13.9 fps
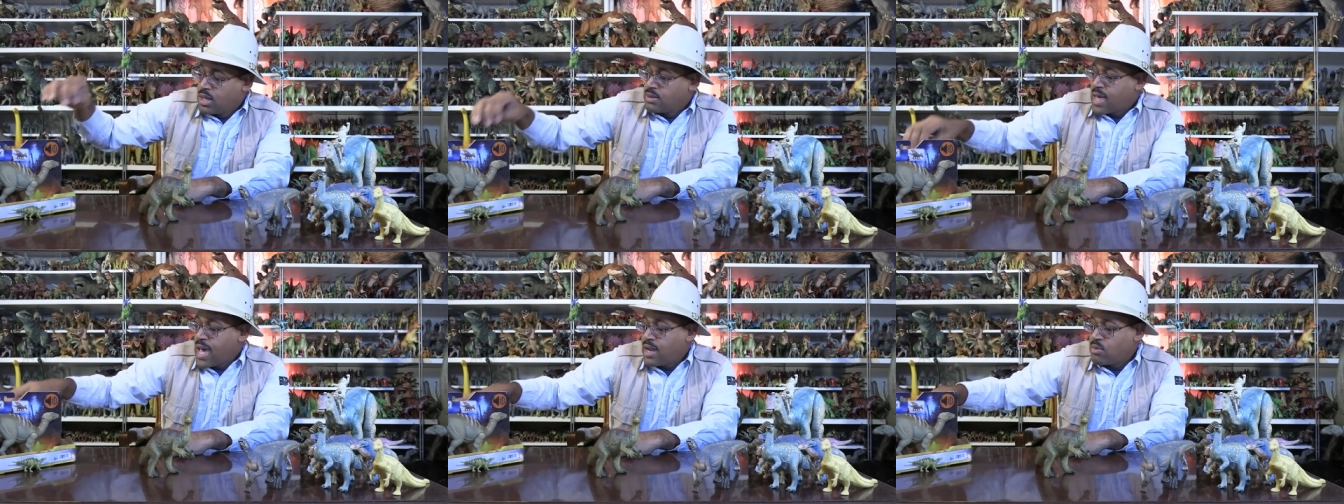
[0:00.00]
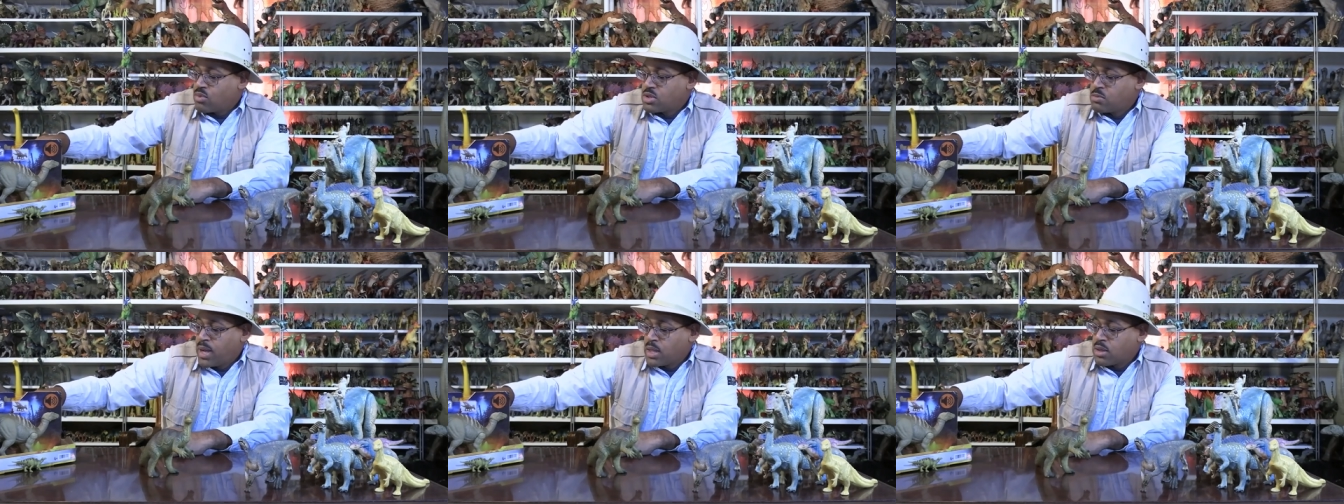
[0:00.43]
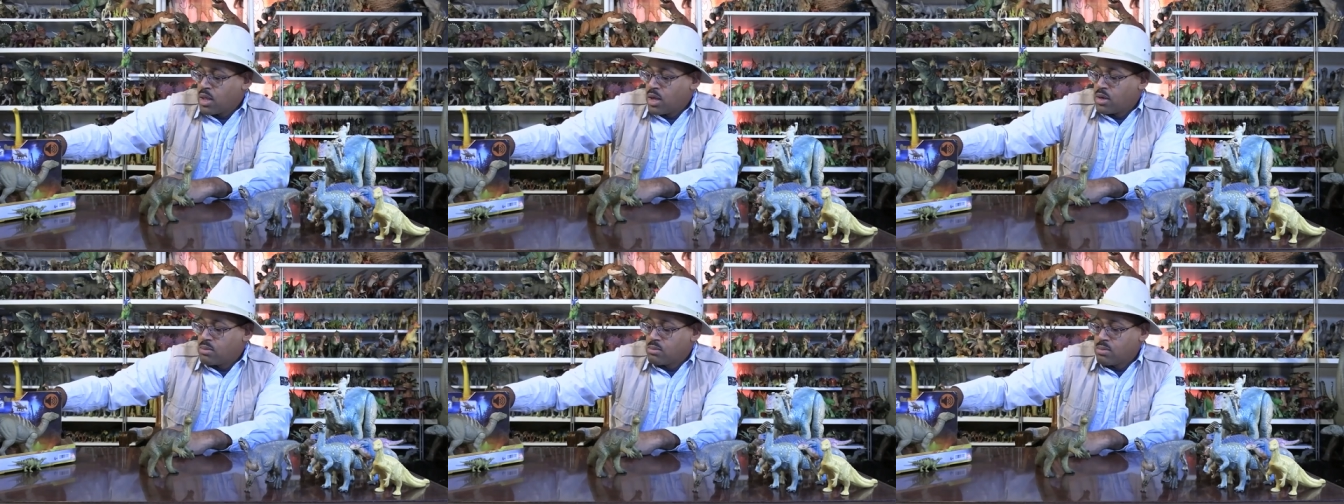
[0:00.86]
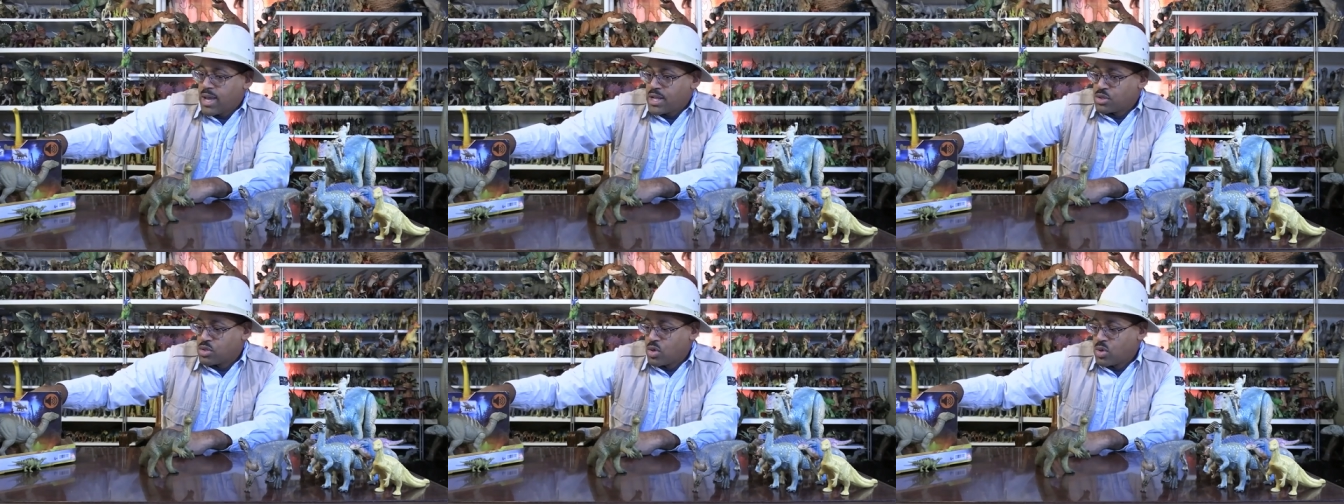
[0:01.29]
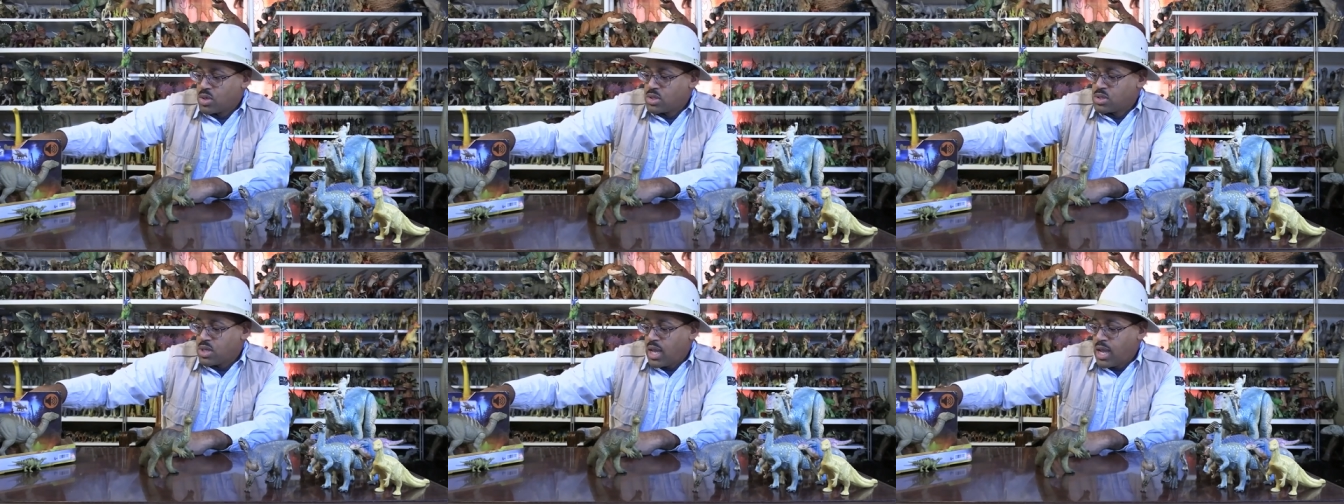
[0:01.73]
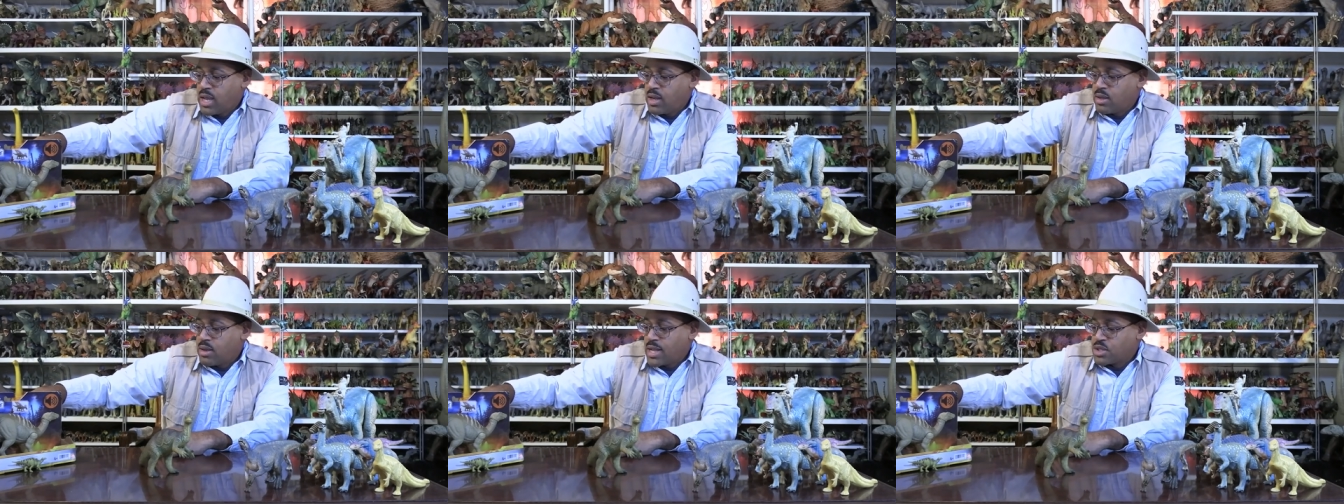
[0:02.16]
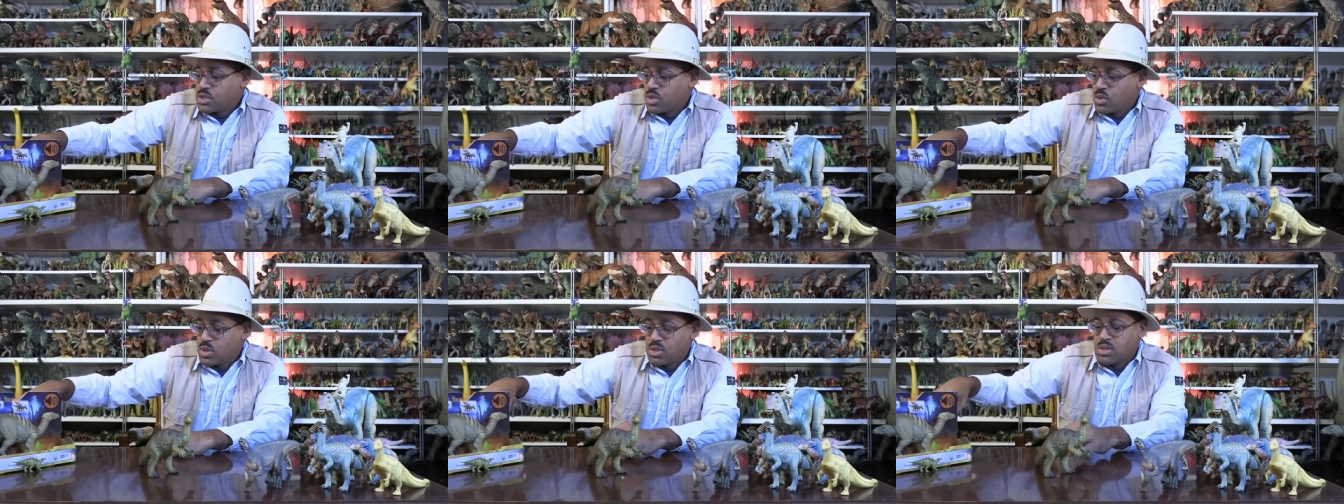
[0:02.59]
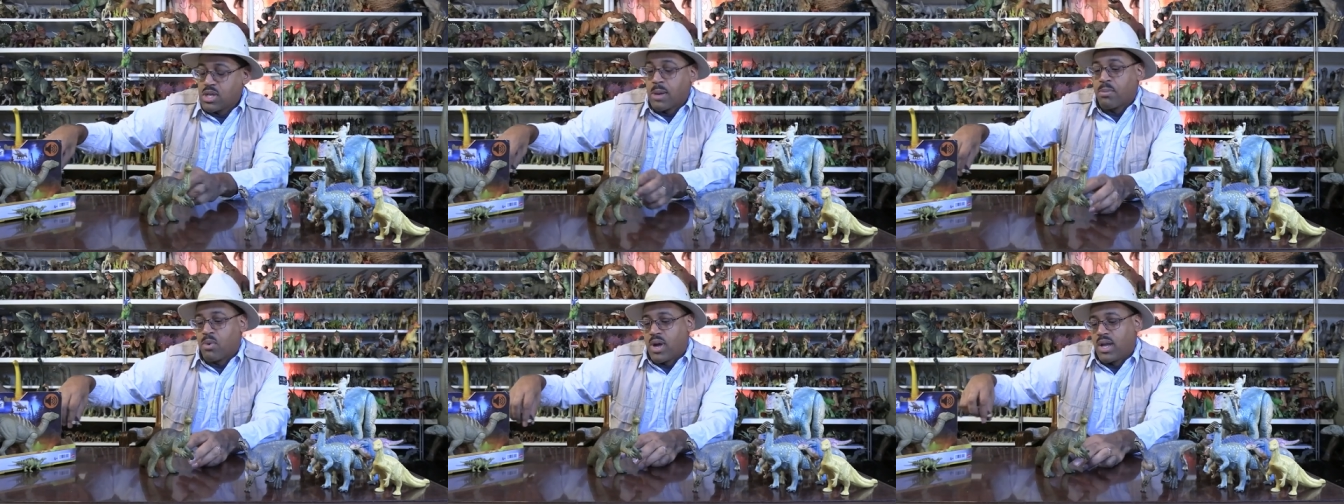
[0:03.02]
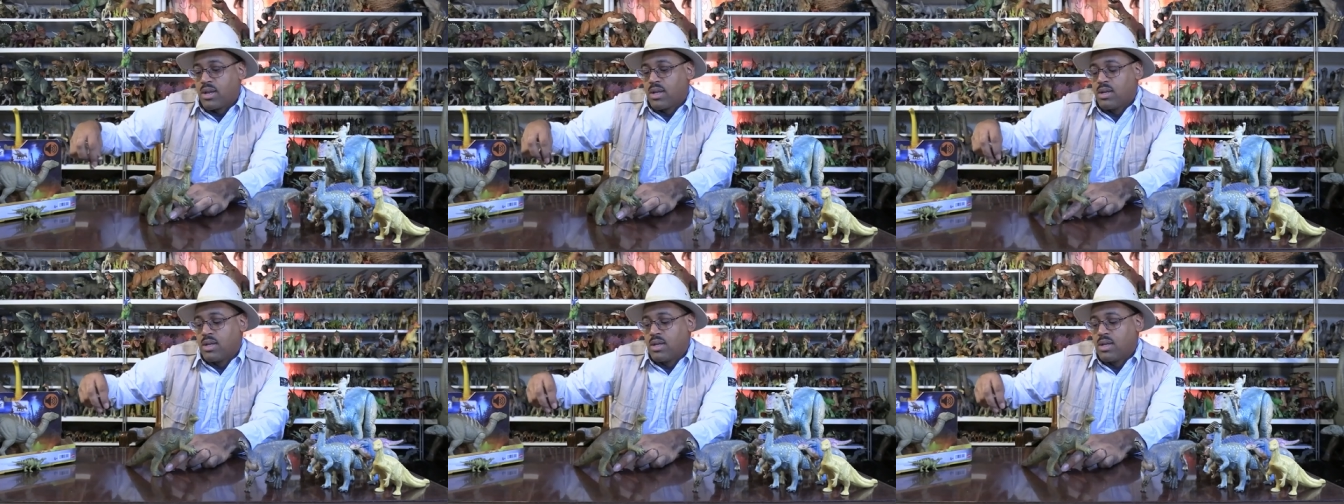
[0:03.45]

That was based on Hadrosaurus, and Hadrosaurus's upright